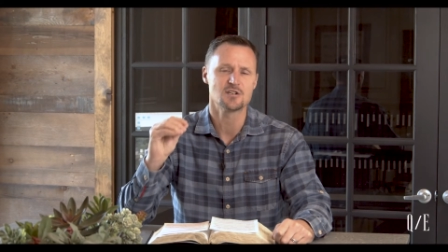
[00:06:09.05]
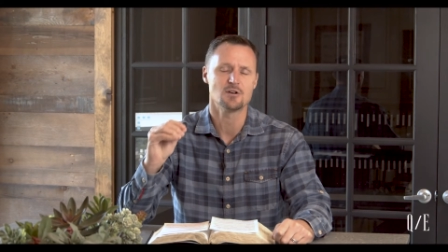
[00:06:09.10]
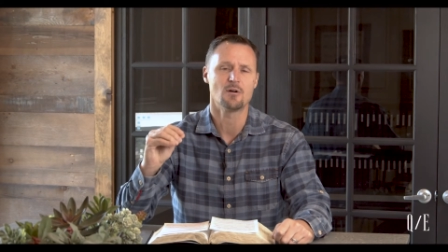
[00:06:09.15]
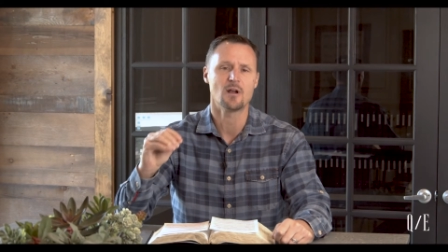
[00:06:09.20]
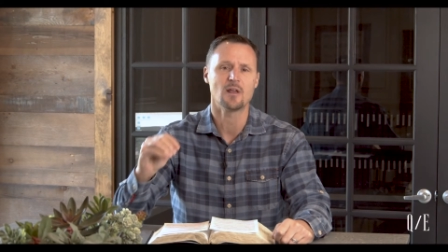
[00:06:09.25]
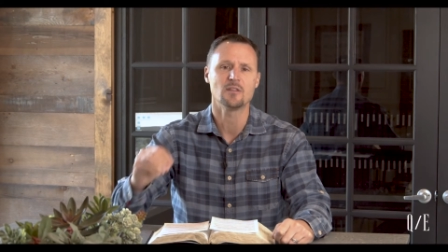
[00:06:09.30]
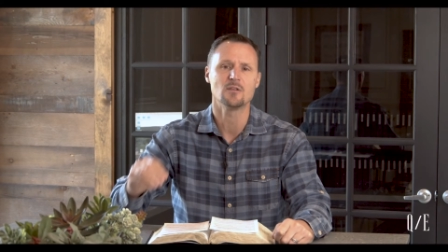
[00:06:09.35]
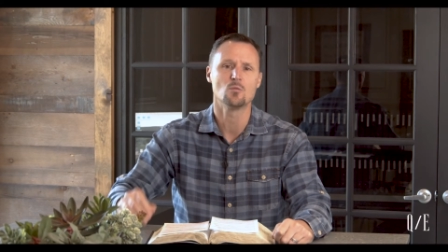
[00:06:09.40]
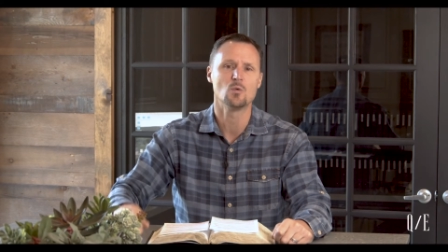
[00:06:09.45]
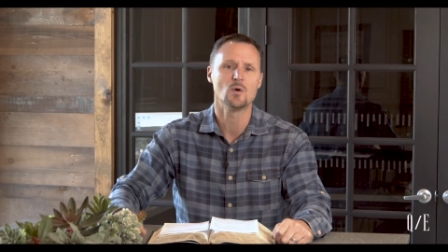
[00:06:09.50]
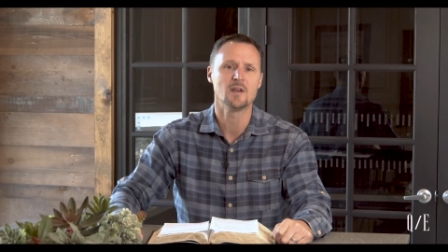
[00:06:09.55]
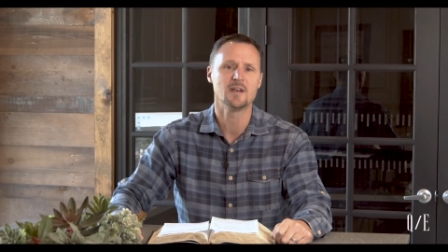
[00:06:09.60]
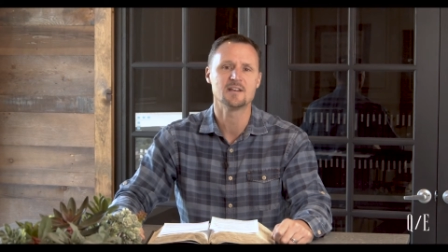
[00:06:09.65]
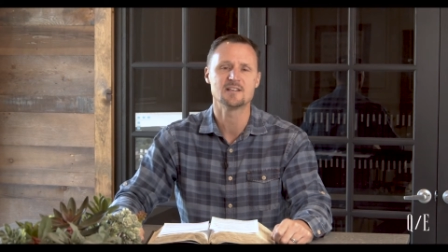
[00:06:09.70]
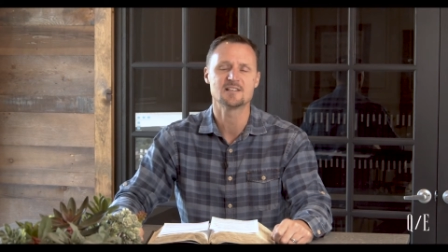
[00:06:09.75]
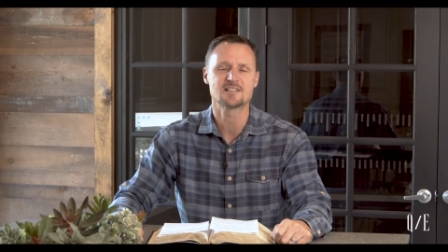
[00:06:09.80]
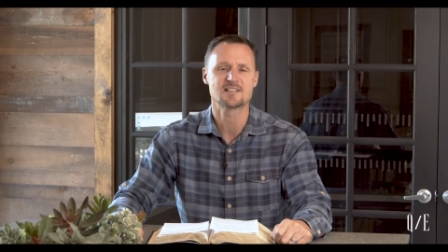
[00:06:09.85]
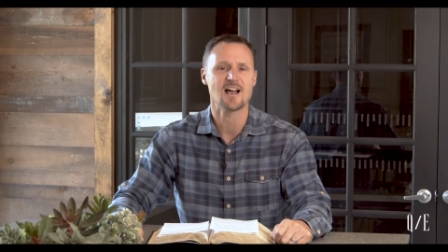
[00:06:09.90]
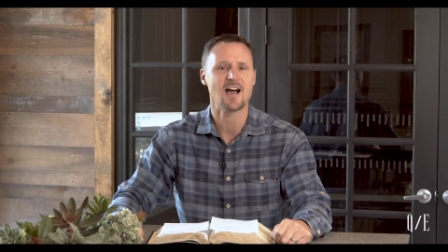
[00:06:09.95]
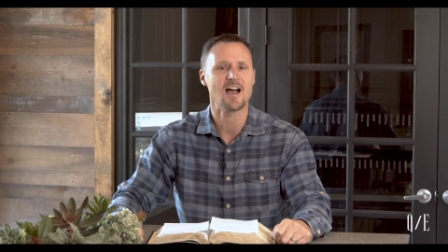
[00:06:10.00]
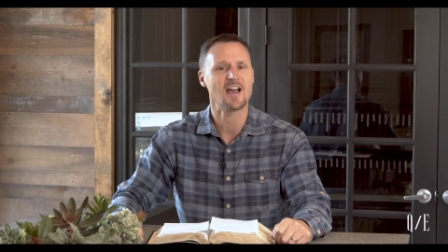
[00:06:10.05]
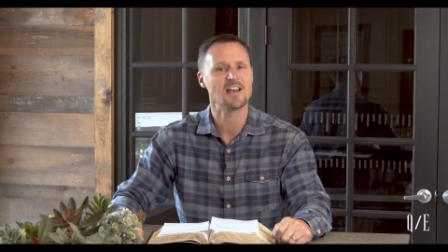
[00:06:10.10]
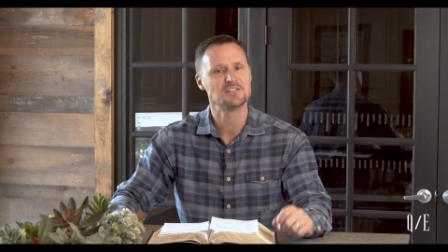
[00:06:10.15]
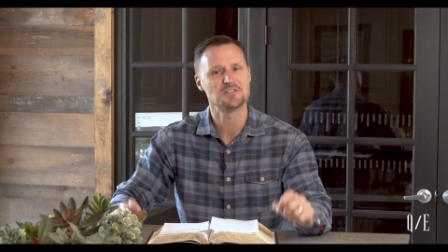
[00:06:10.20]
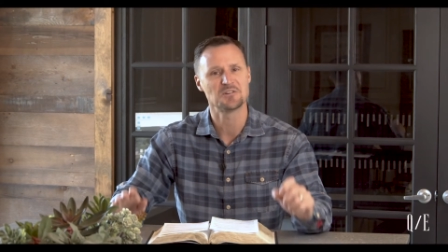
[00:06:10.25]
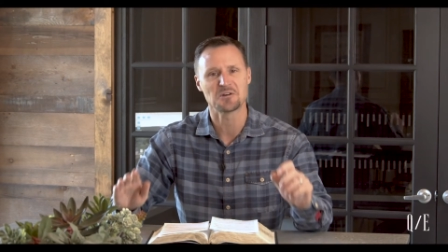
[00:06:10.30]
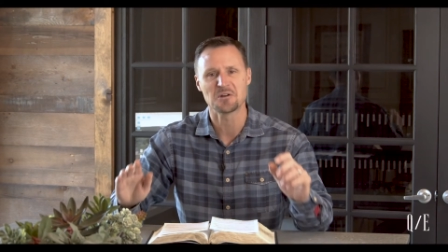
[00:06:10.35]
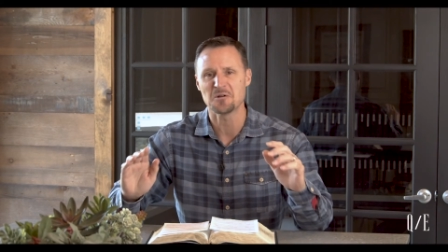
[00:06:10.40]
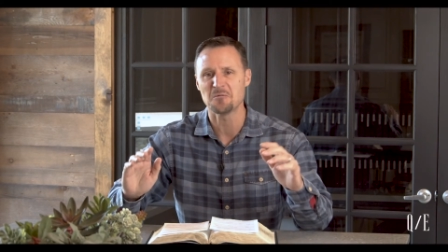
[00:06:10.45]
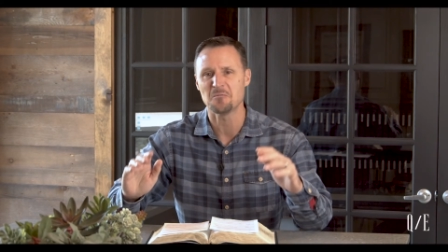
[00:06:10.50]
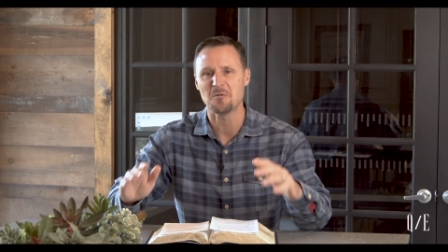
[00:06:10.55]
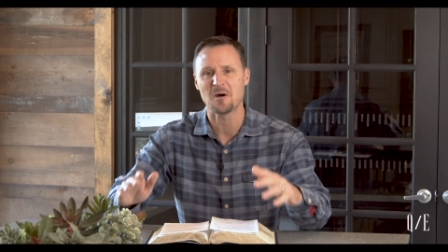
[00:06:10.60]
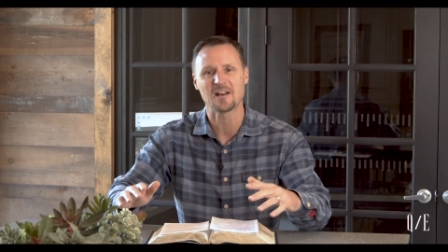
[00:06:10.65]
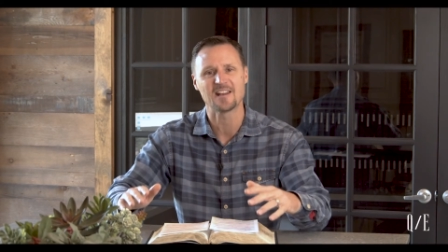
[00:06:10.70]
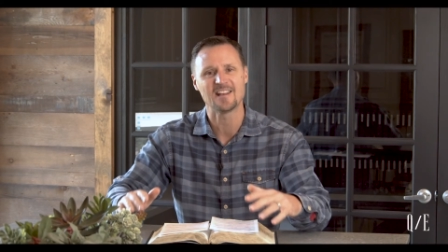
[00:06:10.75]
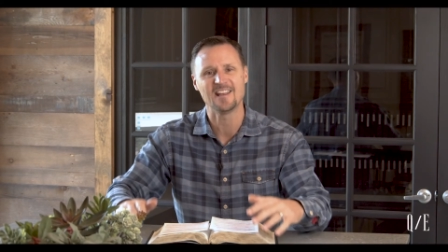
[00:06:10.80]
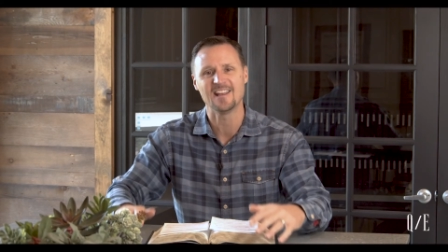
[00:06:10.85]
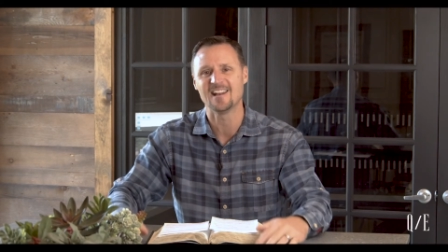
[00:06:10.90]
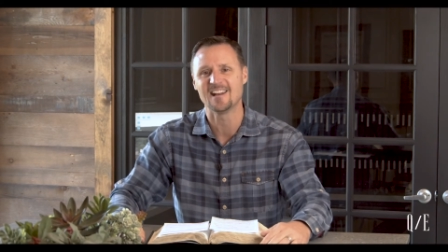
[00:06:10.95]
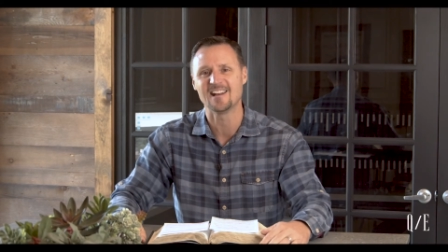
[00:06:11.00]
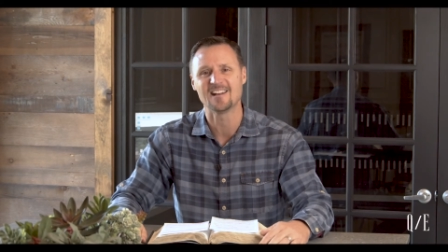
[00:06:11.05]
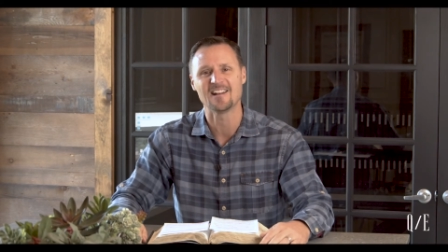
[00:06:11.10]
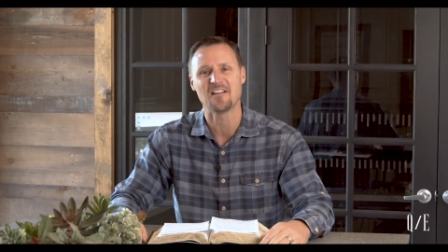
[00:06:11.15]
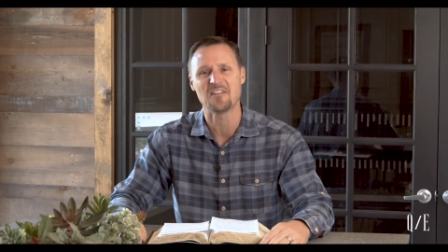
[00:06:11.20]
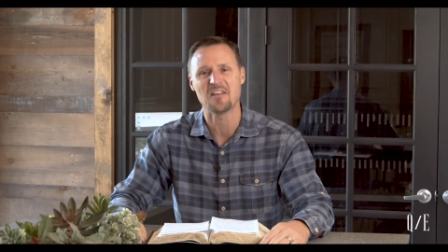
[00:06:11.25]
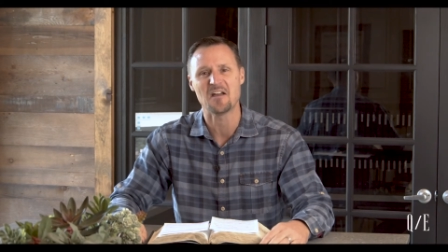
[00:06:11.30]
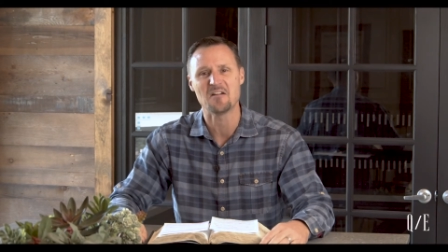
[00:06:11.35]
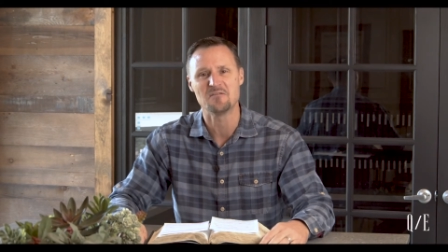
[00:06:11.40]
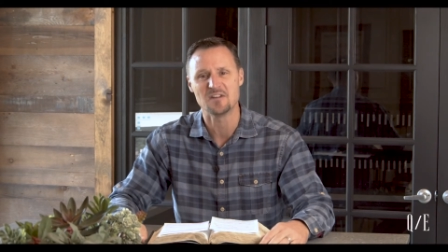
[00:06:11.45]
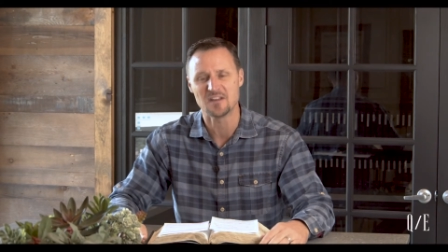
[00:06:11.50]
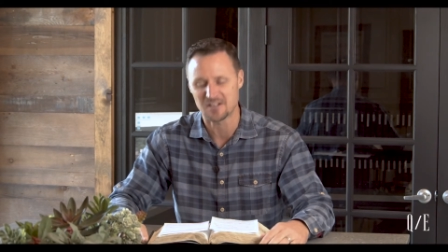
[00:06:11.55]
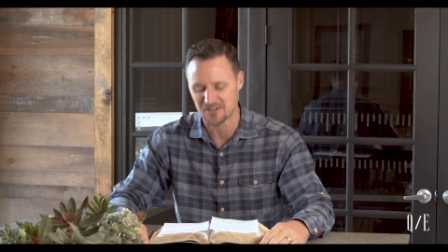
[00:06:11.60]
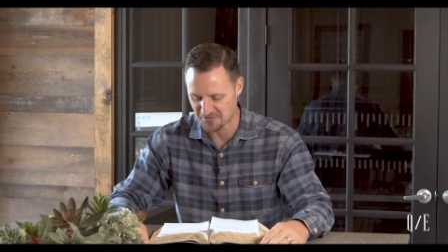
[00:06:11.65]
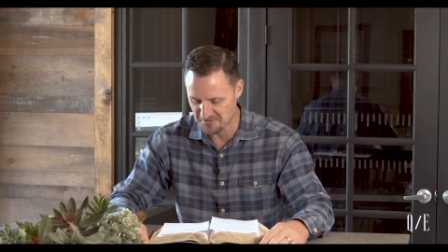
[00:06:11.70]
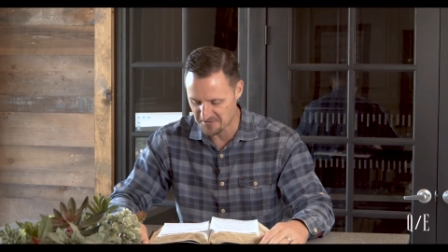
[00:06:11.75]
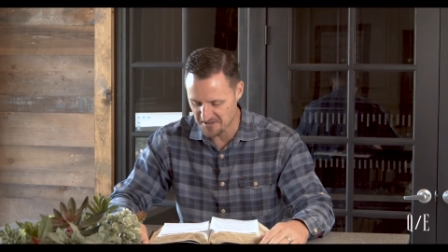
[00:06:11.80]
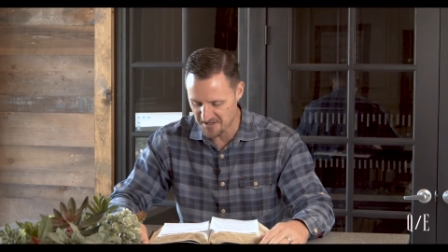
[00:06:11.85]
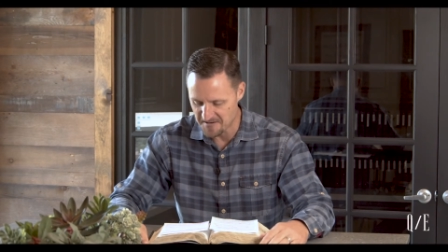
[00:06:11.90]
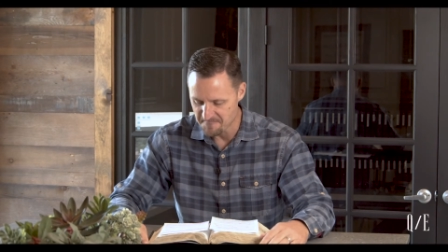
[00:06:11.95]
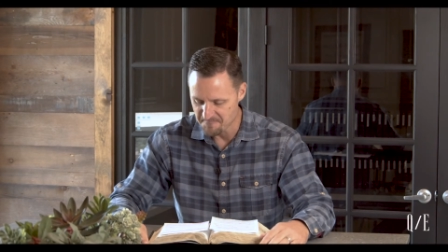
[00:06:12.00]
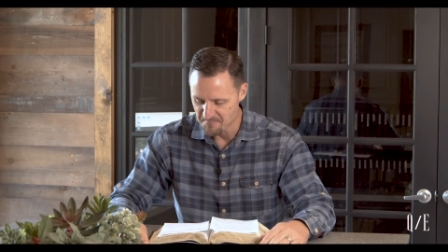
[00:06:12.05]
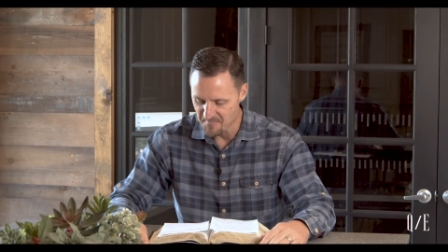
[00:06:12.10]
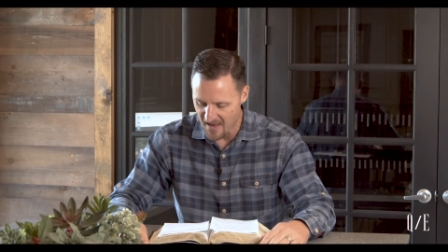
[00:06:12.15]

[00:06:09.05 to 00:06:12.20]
you're on the winning side, you're going to want to get in on that victory,